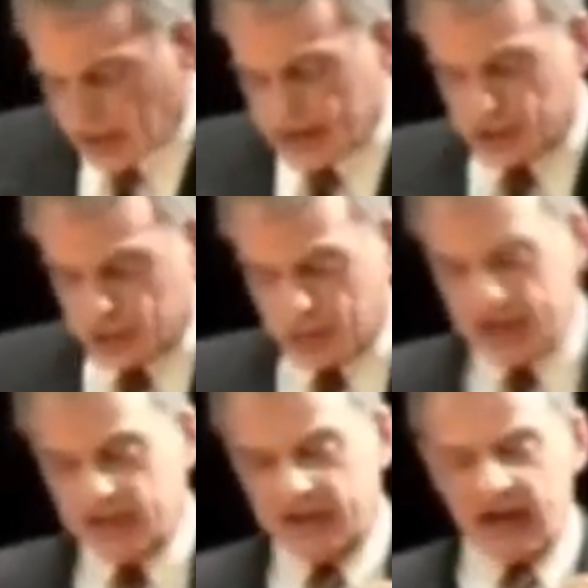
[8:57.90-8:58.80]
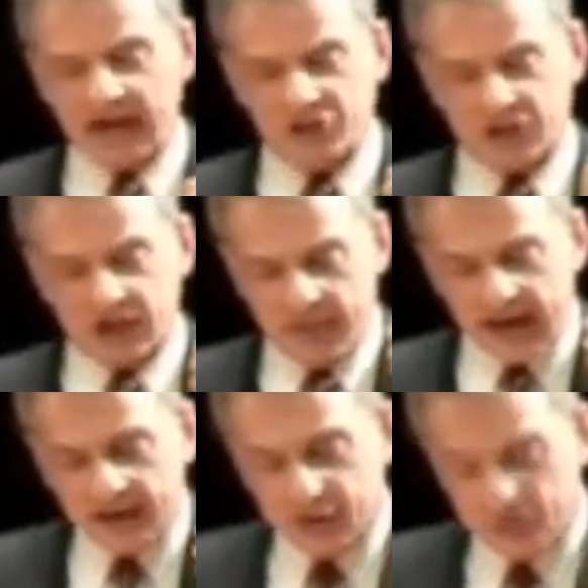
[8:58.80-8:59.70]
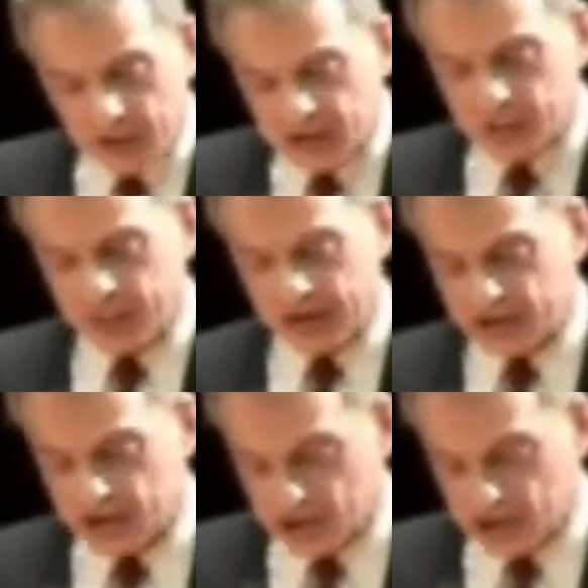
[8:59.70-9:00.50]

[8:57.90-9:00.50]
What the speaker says: Here I explained that God's commands must be